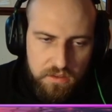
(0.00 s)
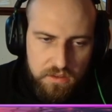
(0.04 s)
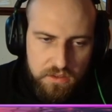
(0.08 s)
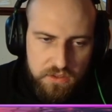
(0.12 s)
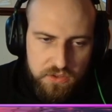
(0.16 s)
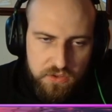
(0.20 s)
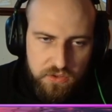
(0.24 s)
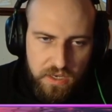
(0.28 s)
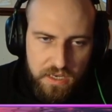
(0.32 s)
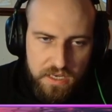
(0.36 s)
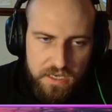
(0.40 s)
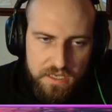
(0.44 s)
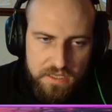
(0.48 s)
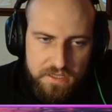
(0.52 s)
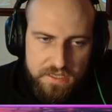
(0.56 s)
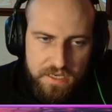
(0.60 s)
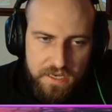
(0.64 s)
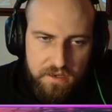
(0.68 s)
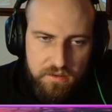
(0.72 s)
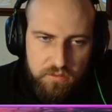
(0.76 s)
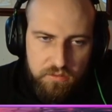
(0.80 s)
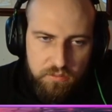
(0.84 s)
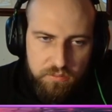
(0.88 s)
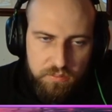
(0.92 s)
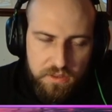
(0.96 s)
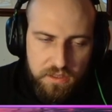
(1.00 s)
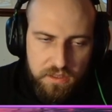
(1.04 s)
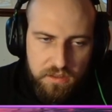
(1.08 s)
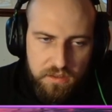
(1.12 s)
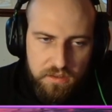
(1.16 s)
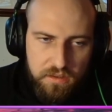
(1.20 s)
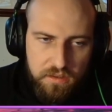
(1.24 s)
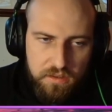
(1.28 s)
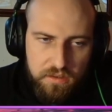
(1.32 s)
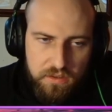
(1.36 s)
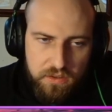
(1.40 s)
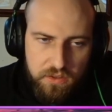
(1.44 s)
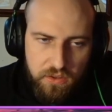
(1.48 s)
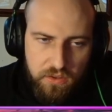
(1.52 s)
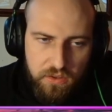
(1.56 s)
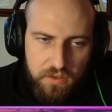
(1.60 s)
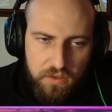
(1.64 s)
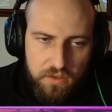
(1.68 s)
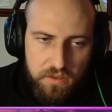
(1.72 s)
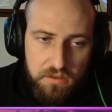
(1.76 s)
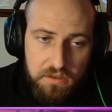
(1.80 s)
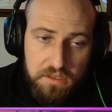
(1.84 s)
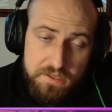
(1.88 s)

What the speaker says: Trading down will be good.